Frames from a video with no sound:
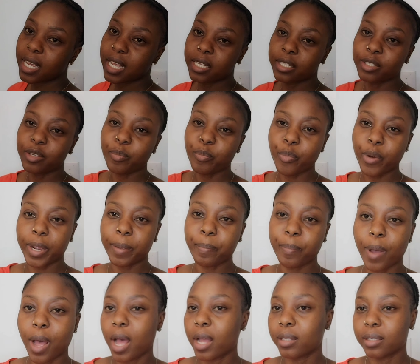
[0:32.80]
is the
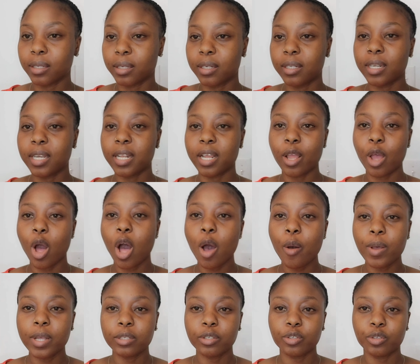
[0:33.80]
braid pattern that I
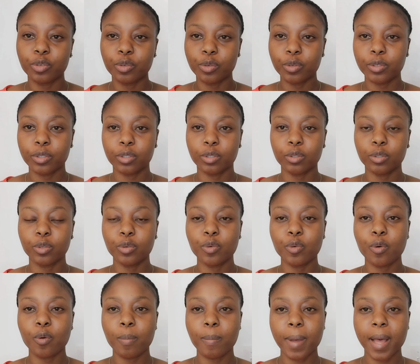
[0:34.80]
always choose to
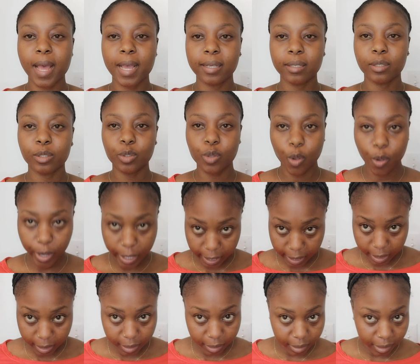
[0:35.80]
do my
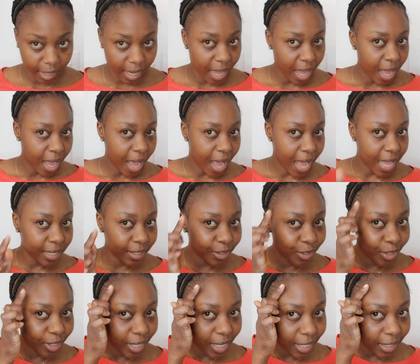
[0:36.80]
sew-ins.
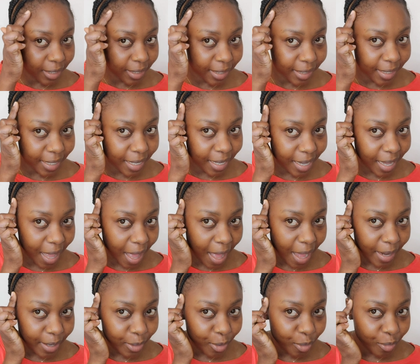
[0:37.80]
As you can see,
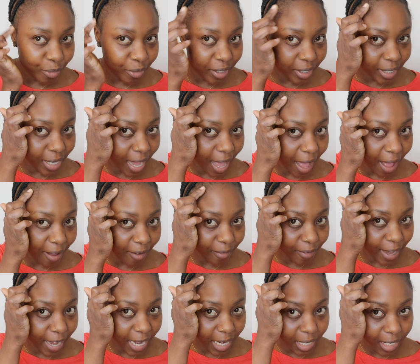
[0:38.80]
I don't really
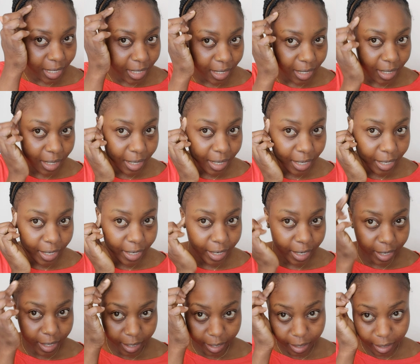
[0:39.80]
have any
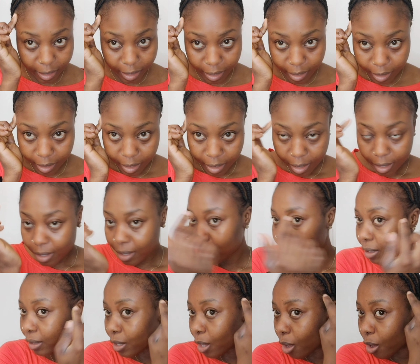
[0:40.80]
here
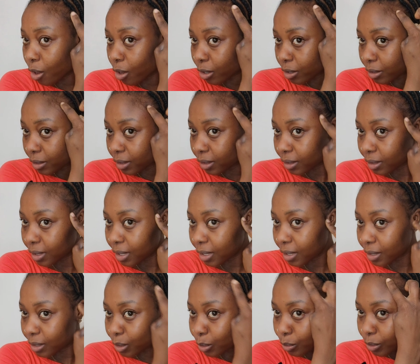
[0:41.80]
along
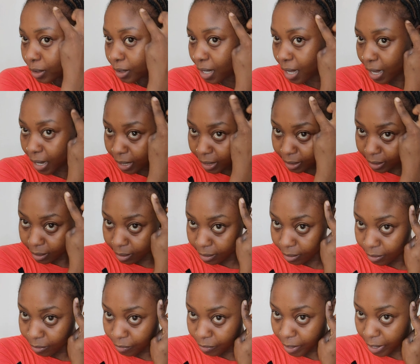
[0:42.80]
these two sides.
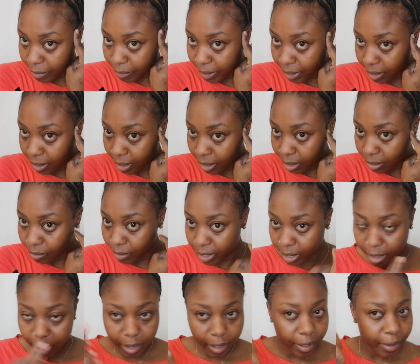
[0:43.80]
It's very thin
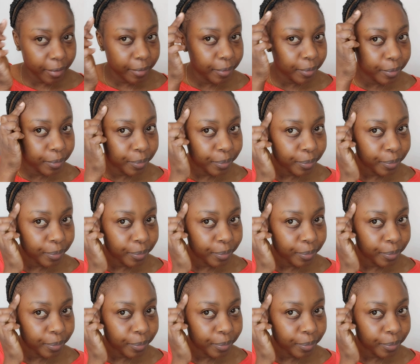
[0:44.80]
right here.